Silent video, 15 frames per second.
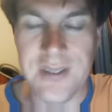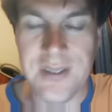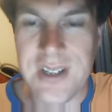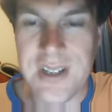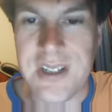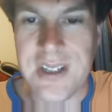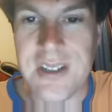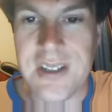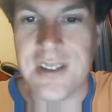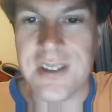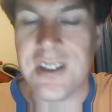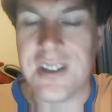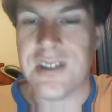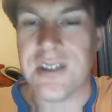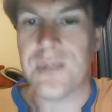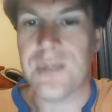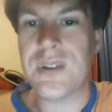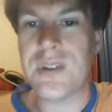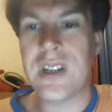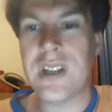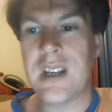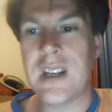these
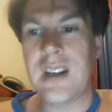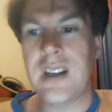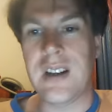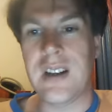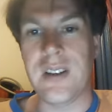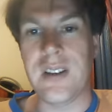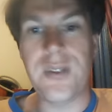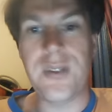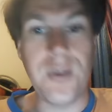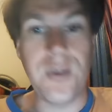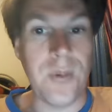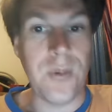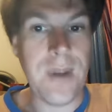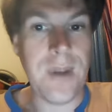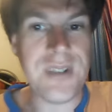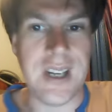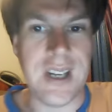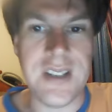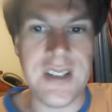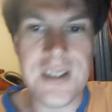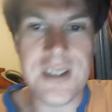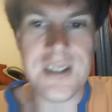systems through
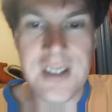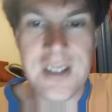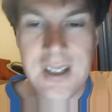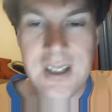websites.